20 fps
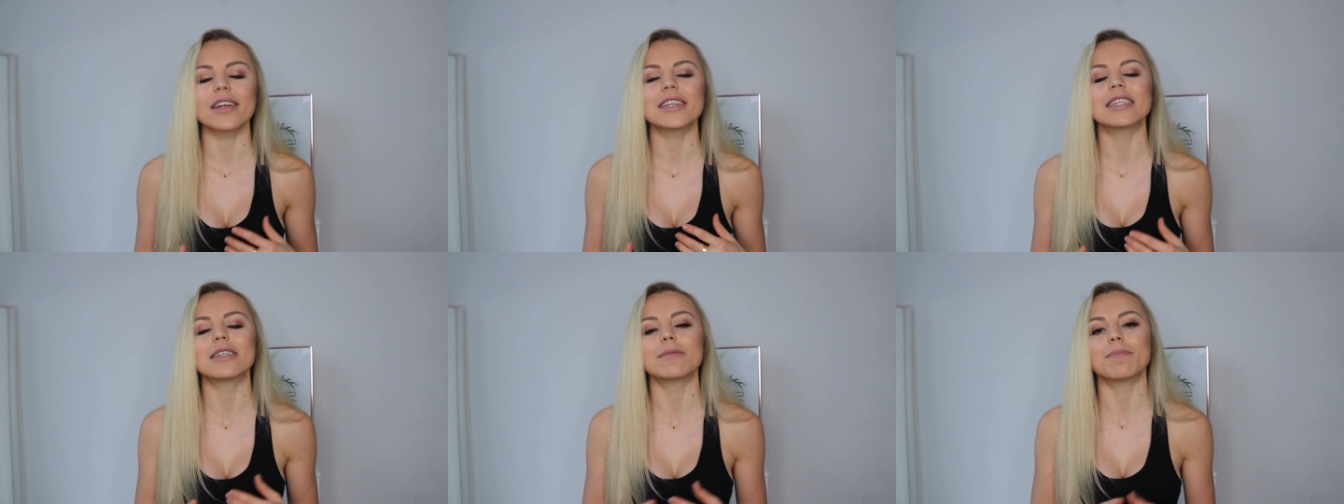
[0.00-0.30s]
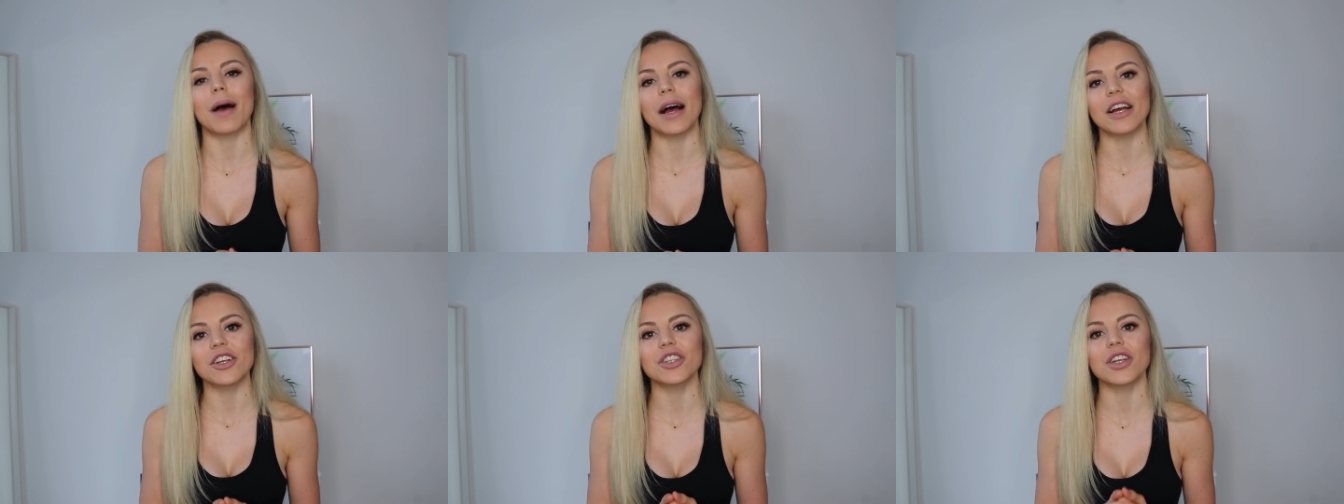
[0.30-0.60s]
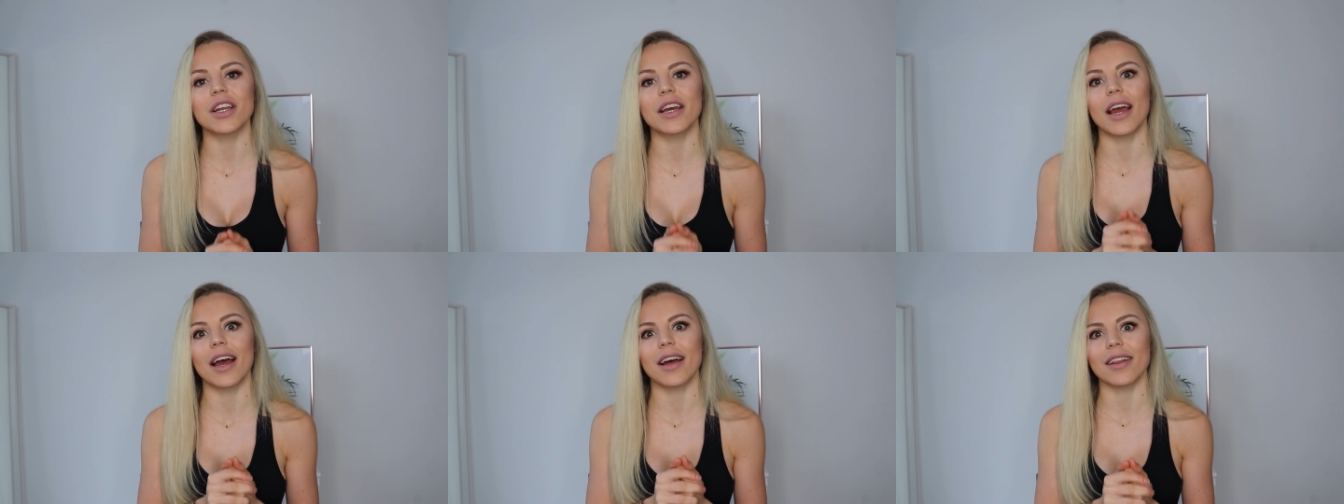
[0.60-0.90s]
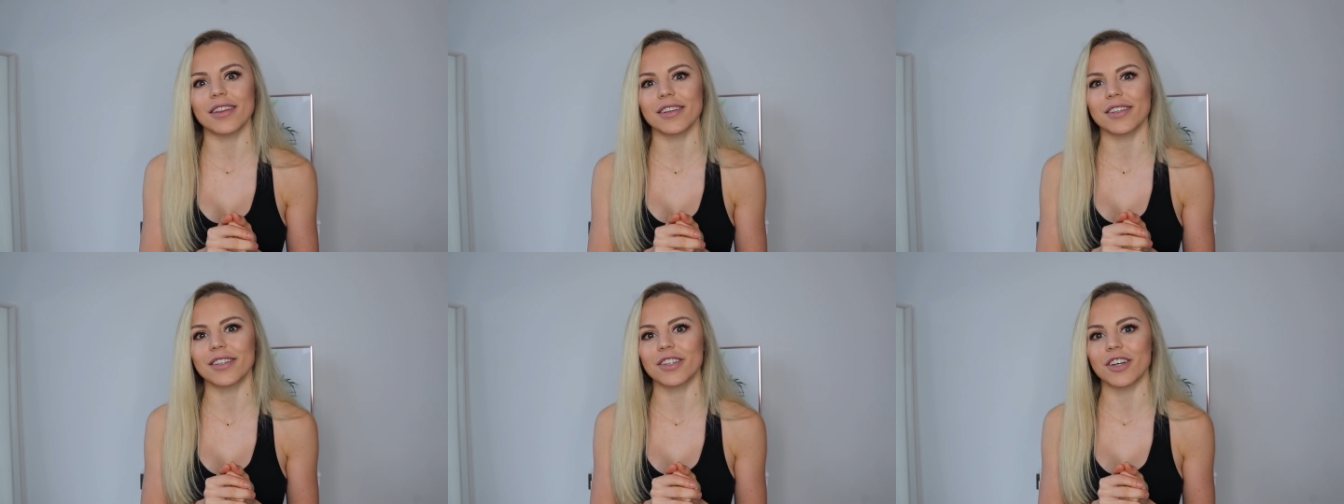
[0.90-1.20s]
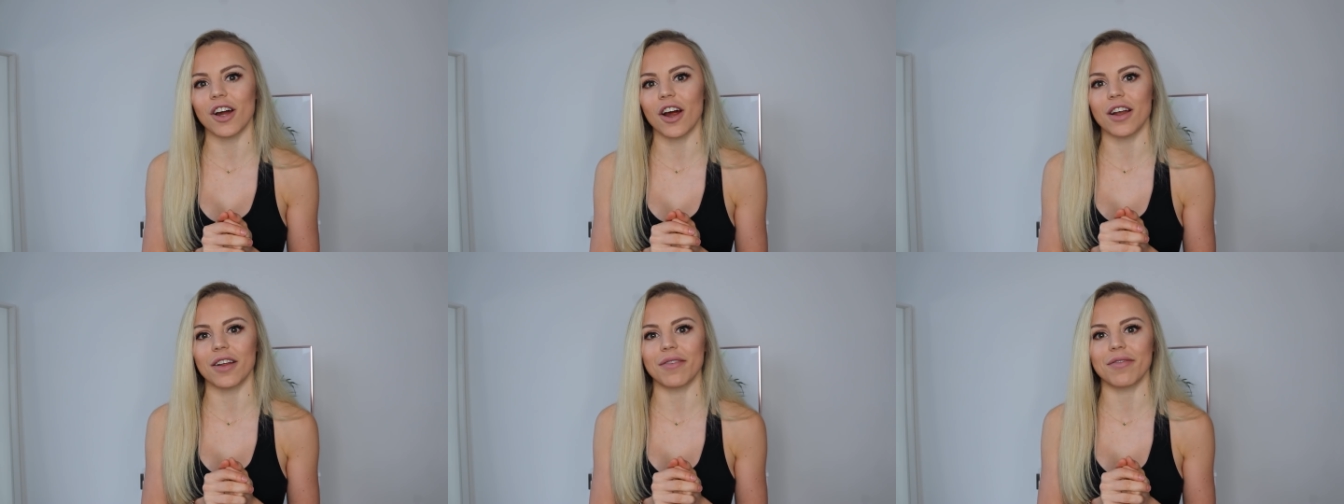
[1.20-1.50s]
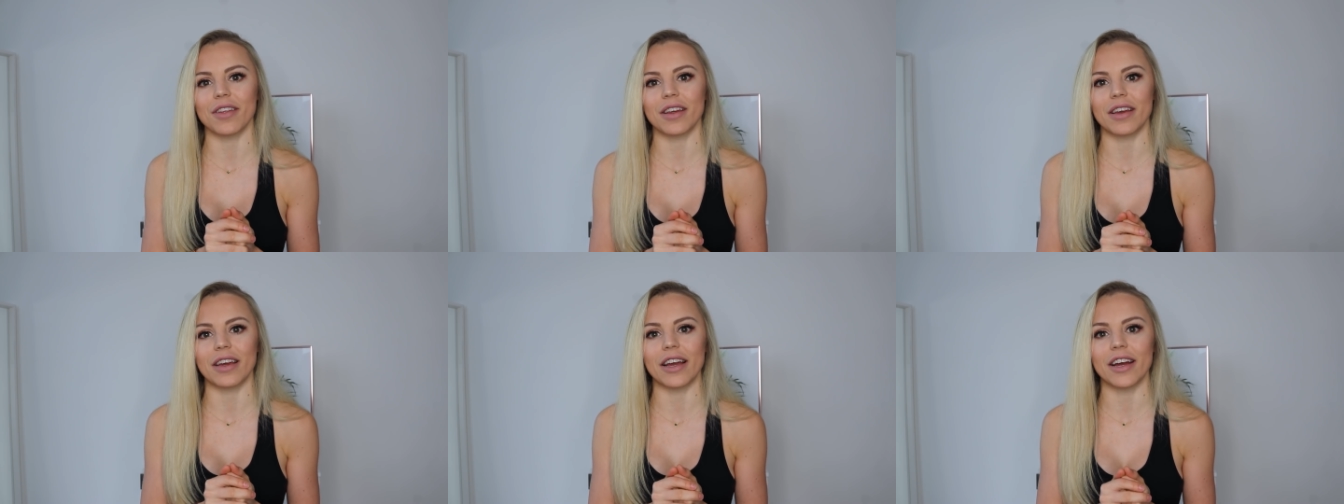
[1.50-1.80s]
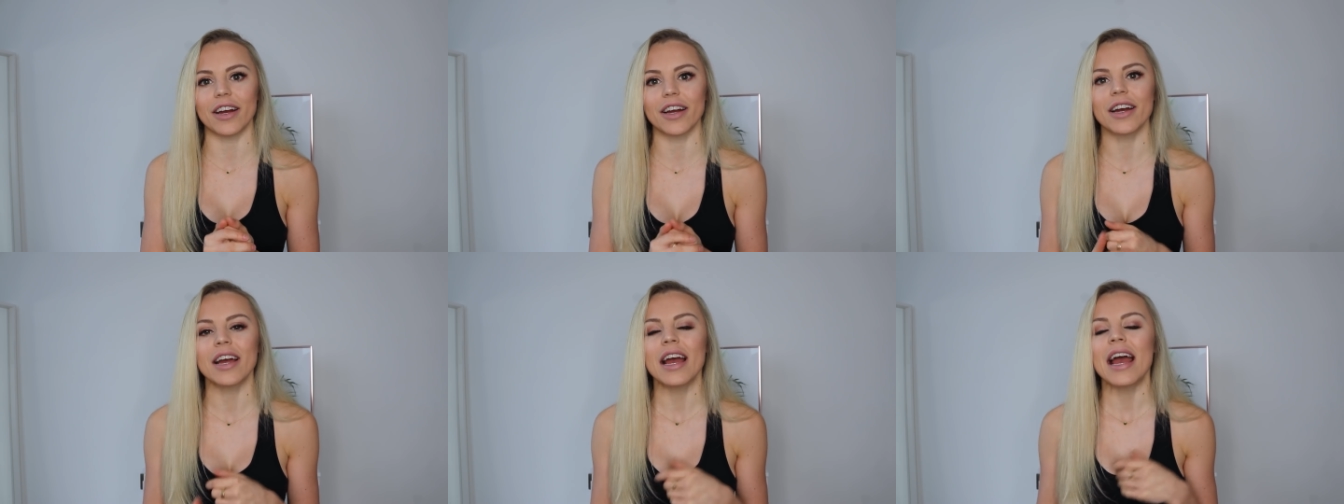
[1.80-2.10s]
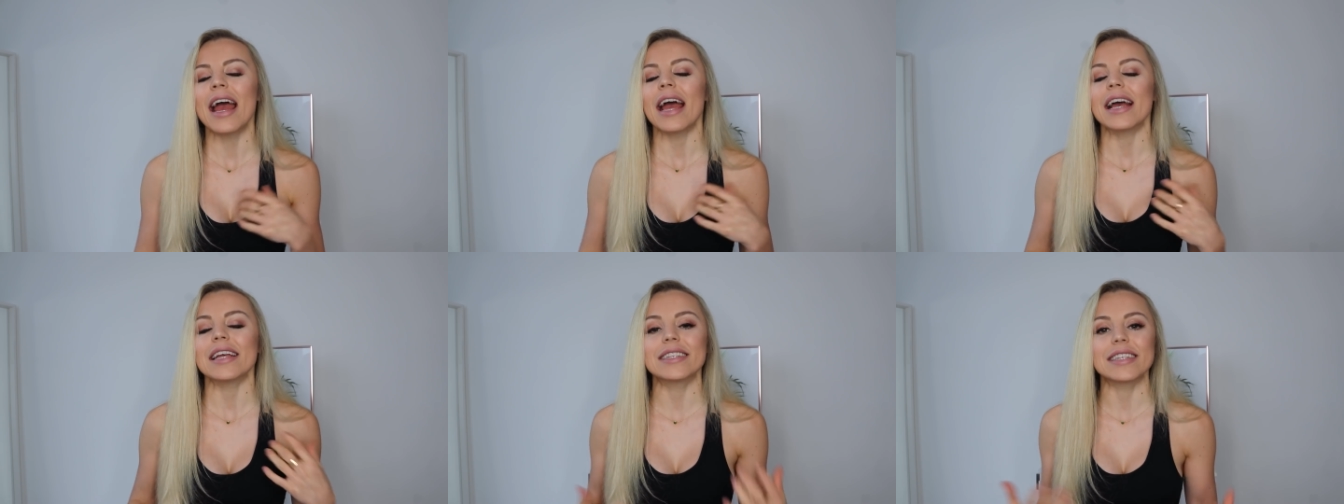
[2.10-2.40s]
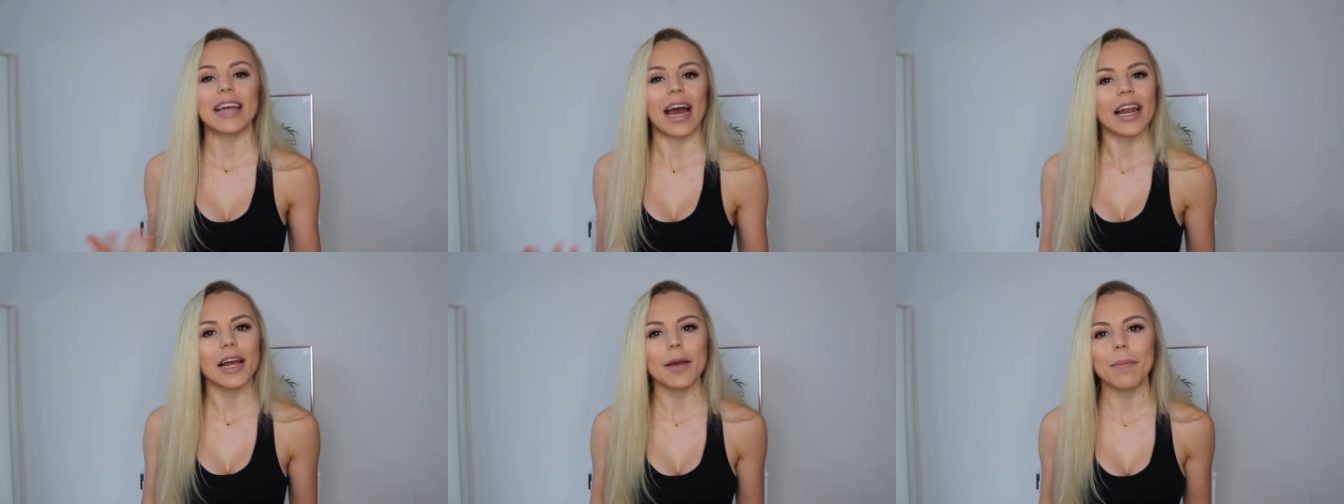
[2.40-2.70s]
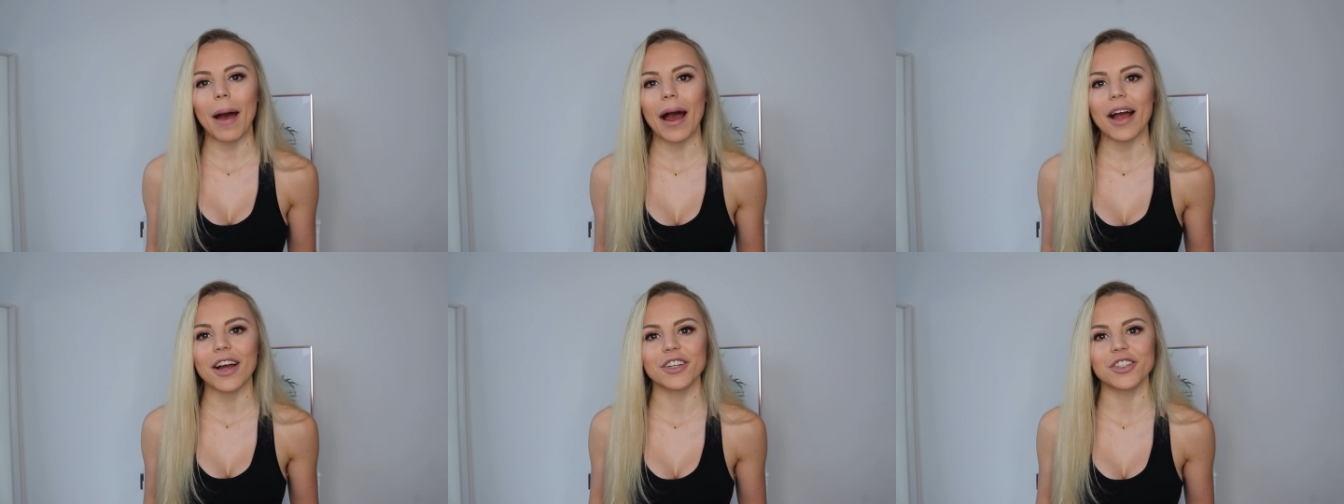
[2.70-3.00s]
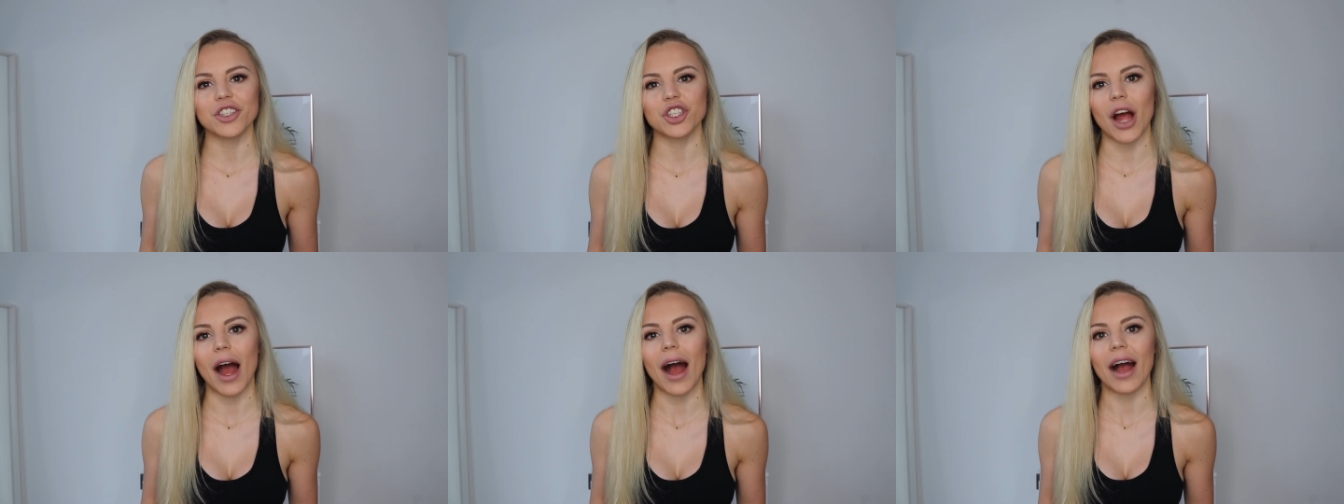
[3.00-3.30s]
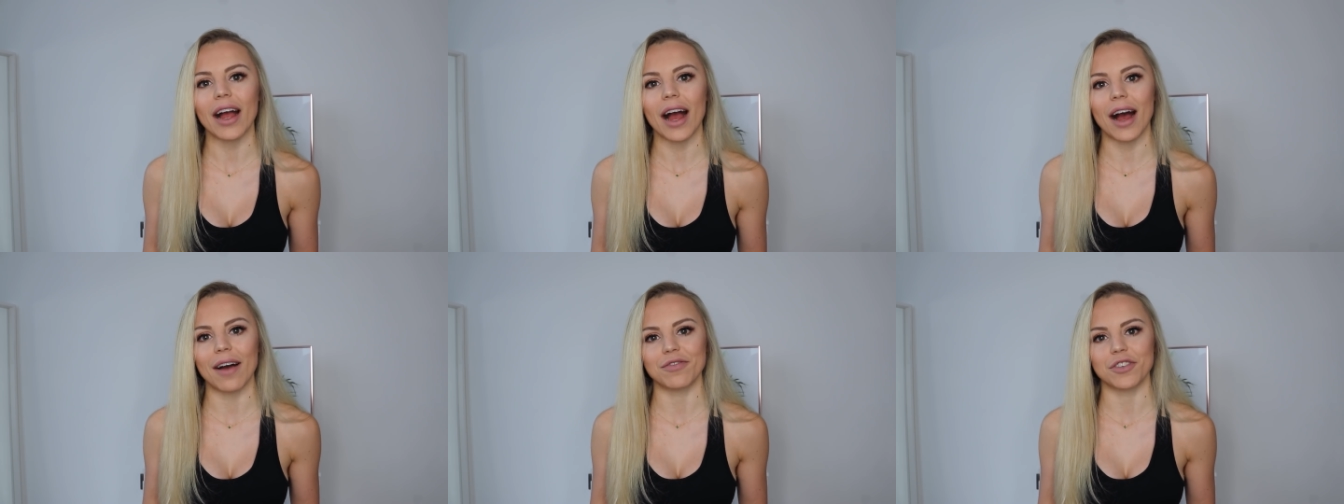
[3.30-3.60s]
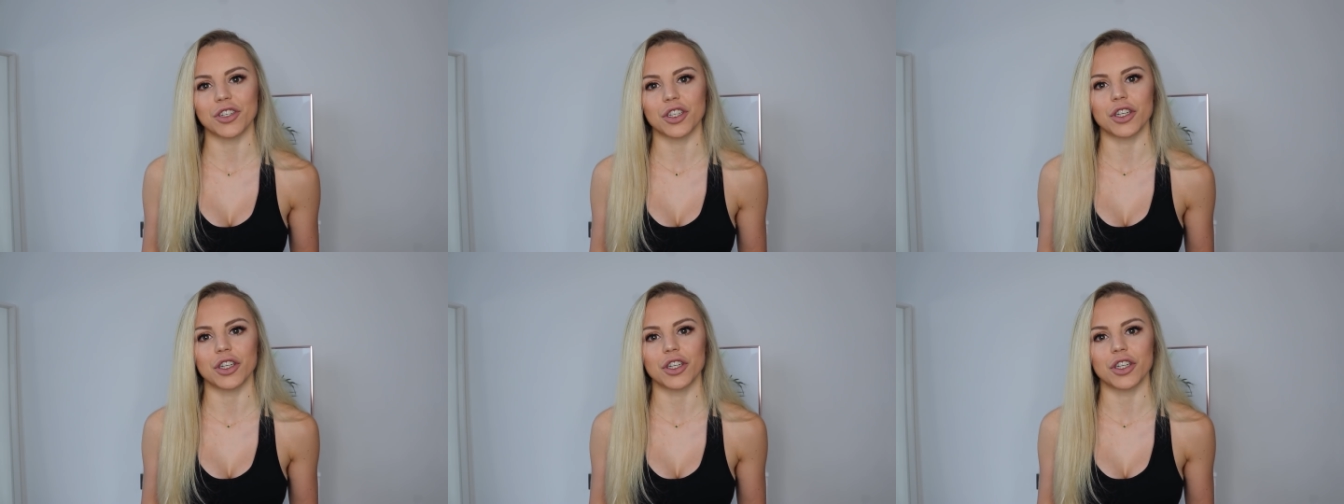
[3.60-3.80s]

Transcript: especially at the start of the year, is getting back on track after